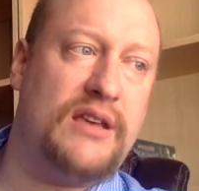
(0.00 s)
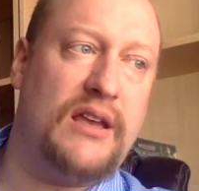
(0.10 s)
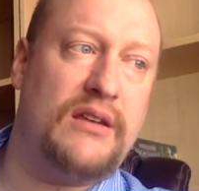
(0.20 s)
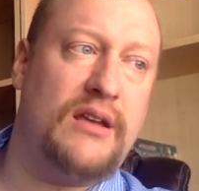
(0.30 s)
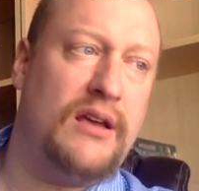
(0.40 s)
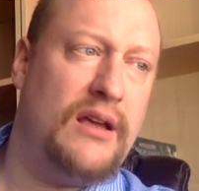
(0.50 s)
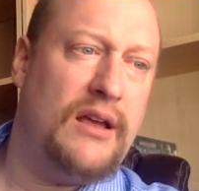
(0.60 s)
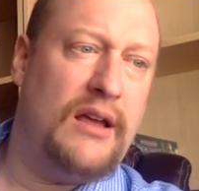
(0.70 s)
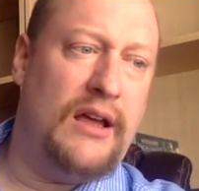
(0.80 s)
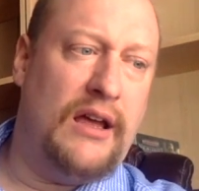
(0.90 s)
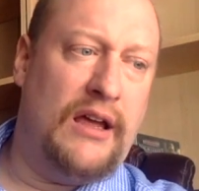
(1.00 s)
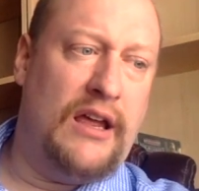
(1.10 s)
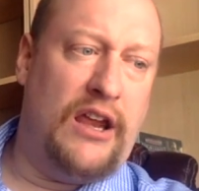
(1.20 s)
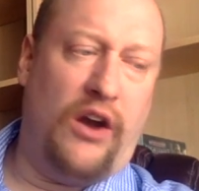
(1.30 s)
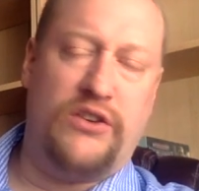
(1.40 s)
And
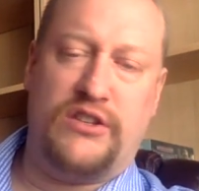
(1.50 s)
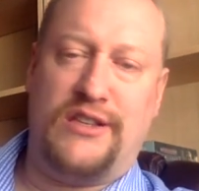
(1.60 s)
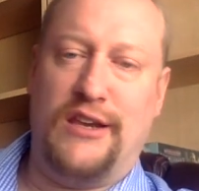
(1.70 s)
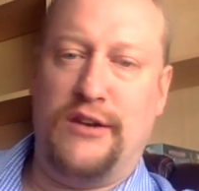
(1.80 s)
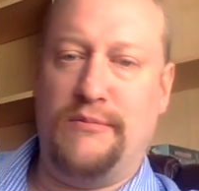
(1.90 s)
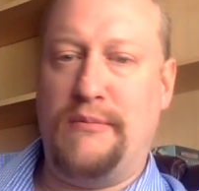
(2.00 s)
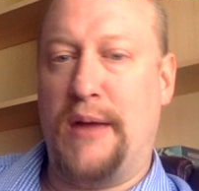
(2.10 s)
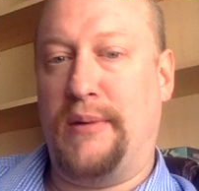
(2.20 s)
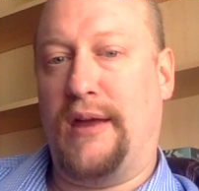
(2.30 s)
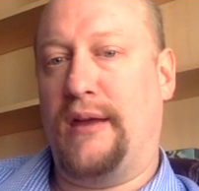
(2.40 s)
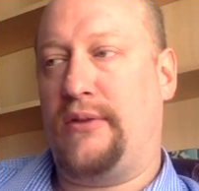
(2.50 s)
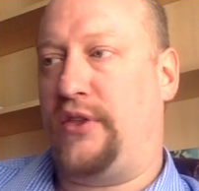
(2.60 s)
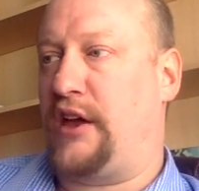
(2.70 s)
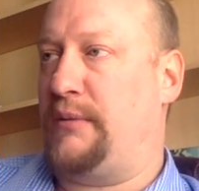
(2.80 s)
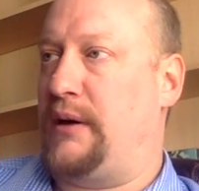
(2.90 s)
I just need to maybe
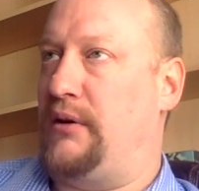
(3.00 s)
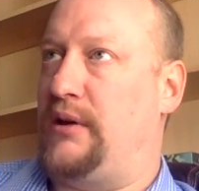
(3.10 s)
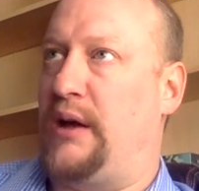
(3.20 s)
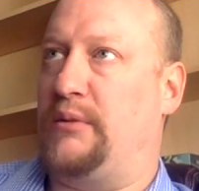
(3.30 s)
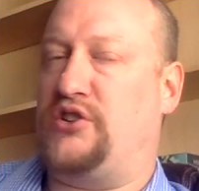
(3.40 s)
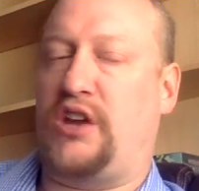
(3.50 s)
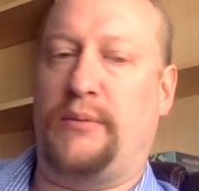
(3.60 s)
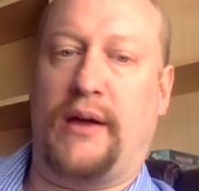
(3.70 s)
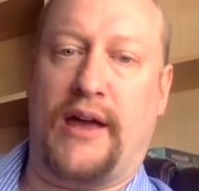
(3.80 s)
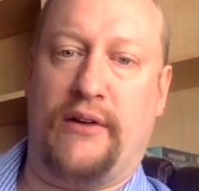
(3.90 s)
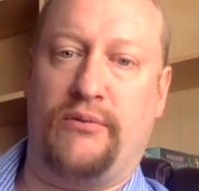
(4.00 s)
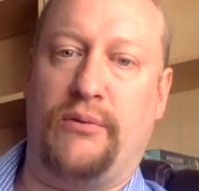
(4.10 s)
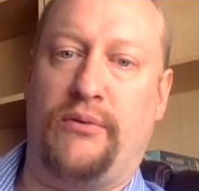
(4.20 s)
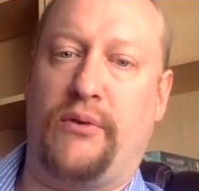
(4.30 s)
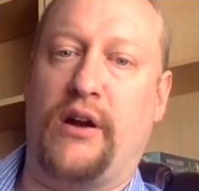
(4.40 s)
think about how much time I have
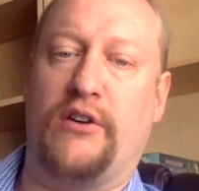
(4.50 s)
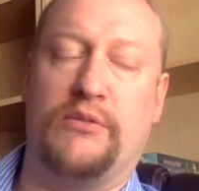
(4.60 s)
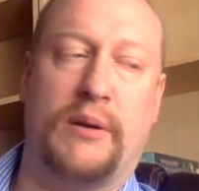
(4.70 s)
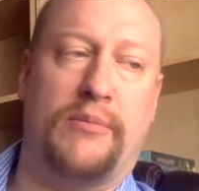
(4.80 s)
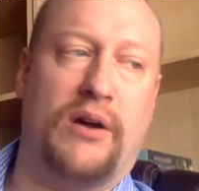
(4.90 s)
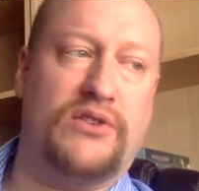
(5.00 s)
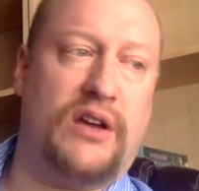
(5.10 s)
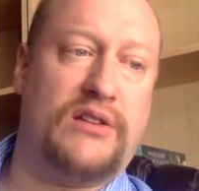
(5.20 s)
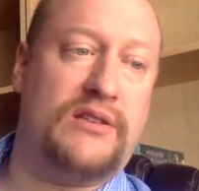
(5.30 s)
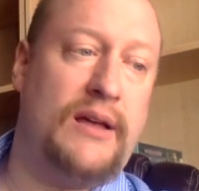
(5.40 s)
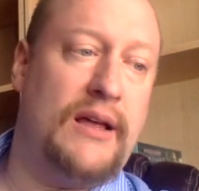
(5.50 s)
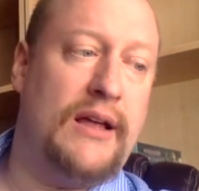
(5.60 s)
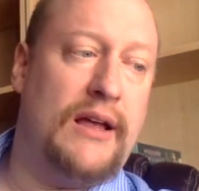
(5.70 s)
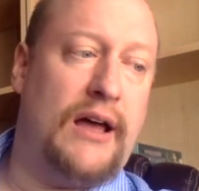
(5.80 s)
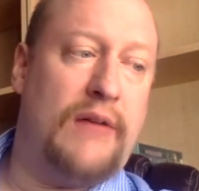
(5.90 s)
with regard to my projects.
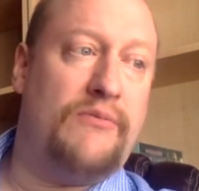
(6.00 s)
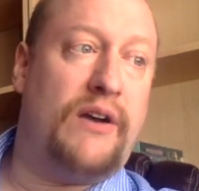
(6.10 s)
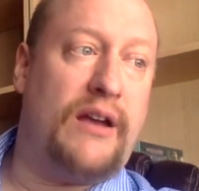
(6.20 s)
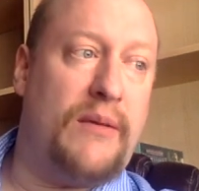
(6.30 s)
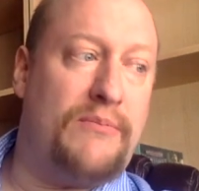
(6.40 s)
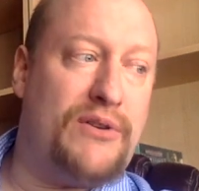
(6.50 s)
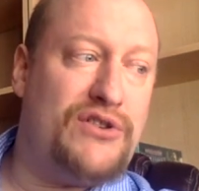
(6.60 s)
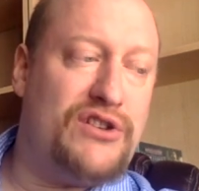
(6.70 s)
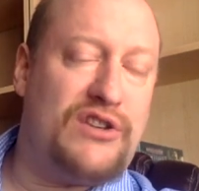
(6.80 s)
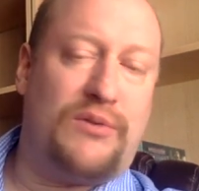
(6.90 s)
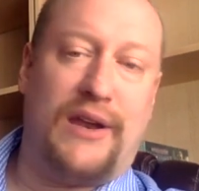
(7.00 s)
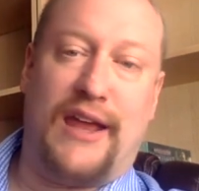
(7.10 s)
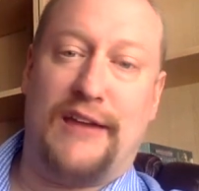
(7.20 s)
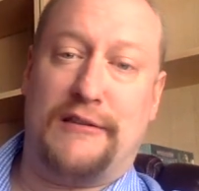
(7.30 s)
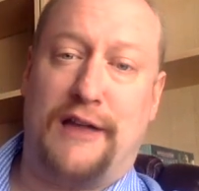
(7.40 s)
I'm very ambitious. I want to get a